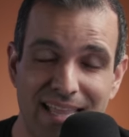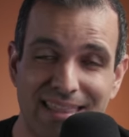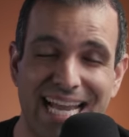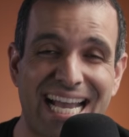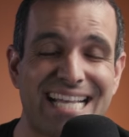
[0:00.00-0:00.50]

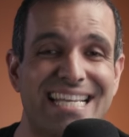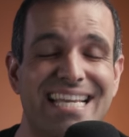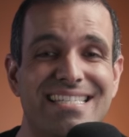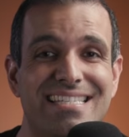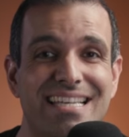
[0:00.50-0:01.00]
that has
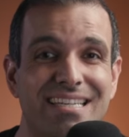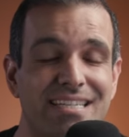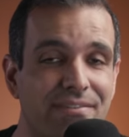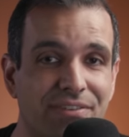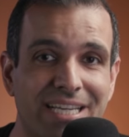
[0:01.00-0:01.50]
a
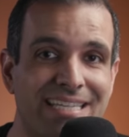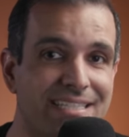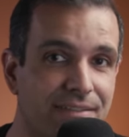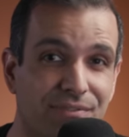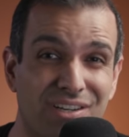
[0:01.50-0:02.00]
significant
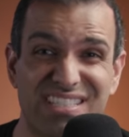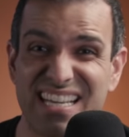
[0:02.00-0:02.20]
difference,